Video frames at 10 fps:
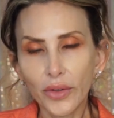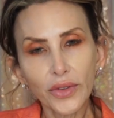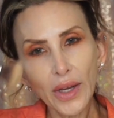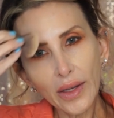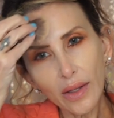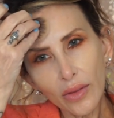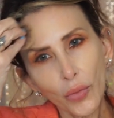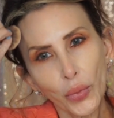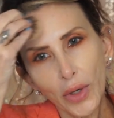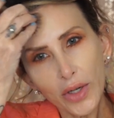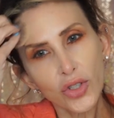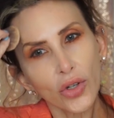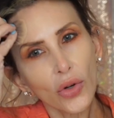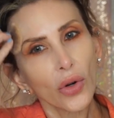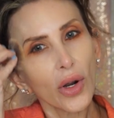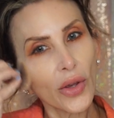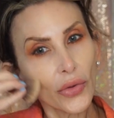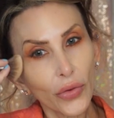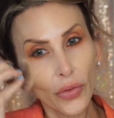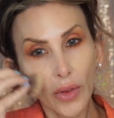taking the brush
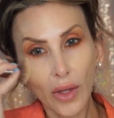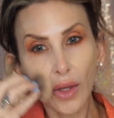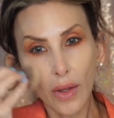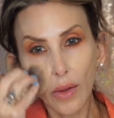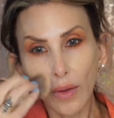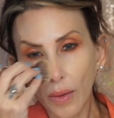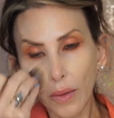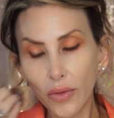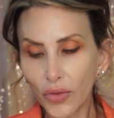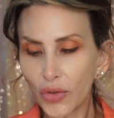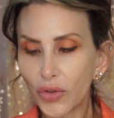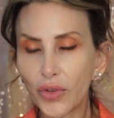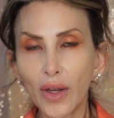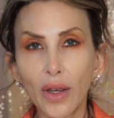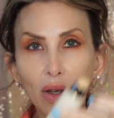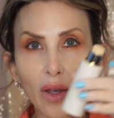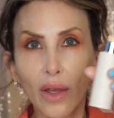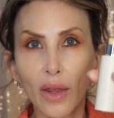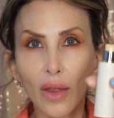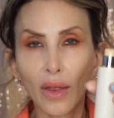across the
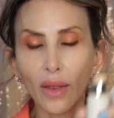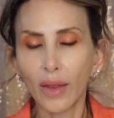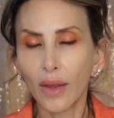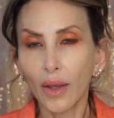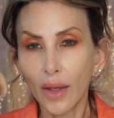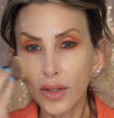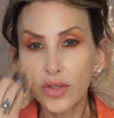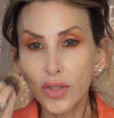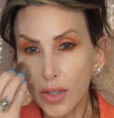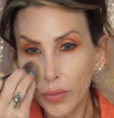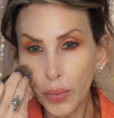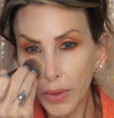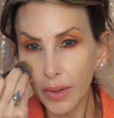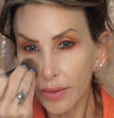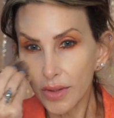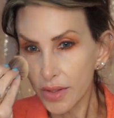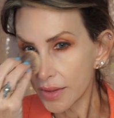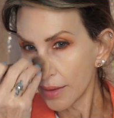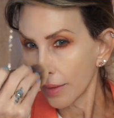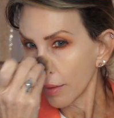stick instead of putting the
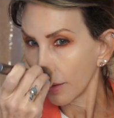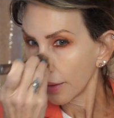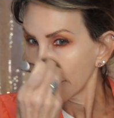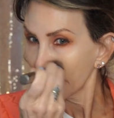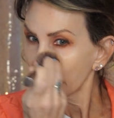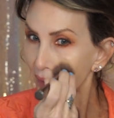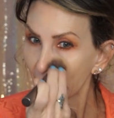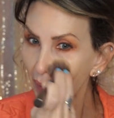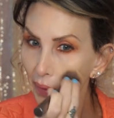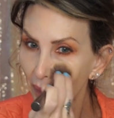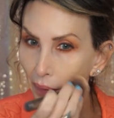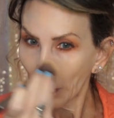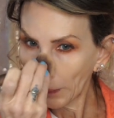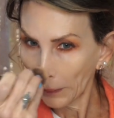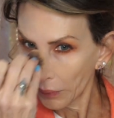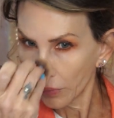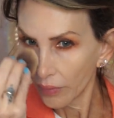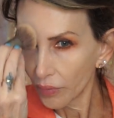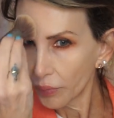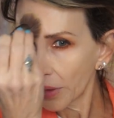stick on, then
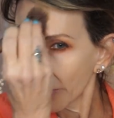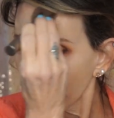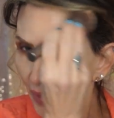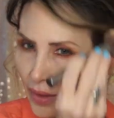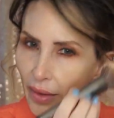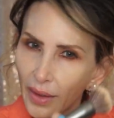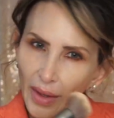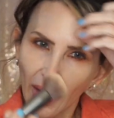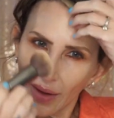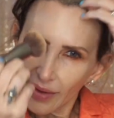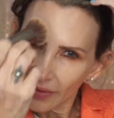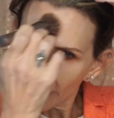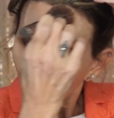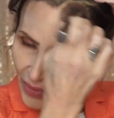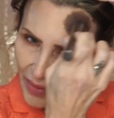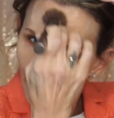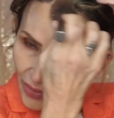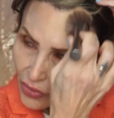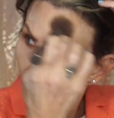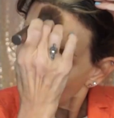buffing, because I think
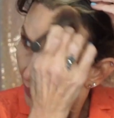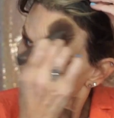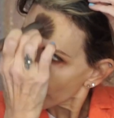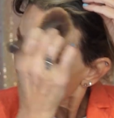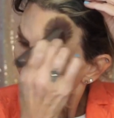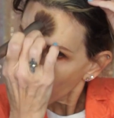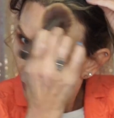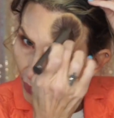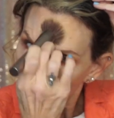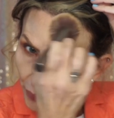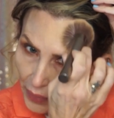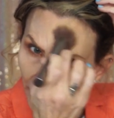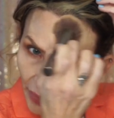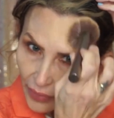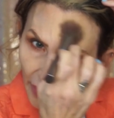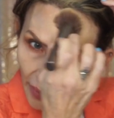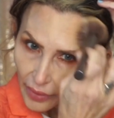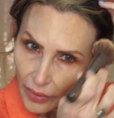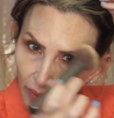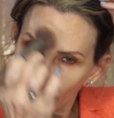that's the way I saw Westman
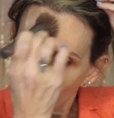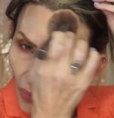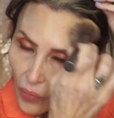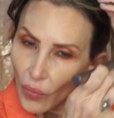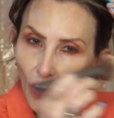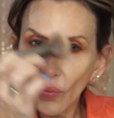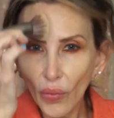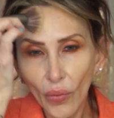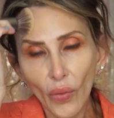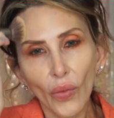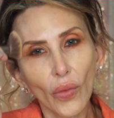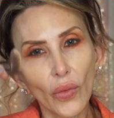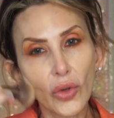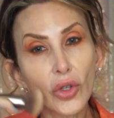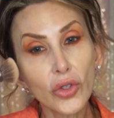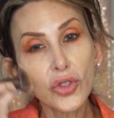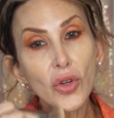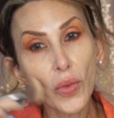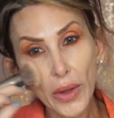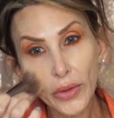Atelier,
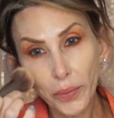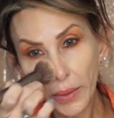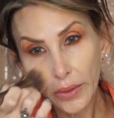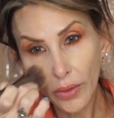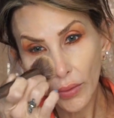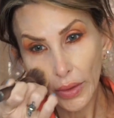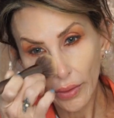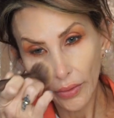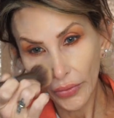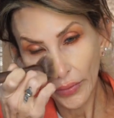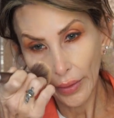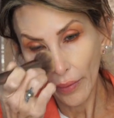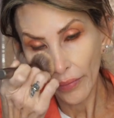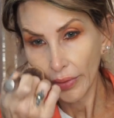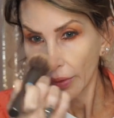Gucci Westman, do it herself.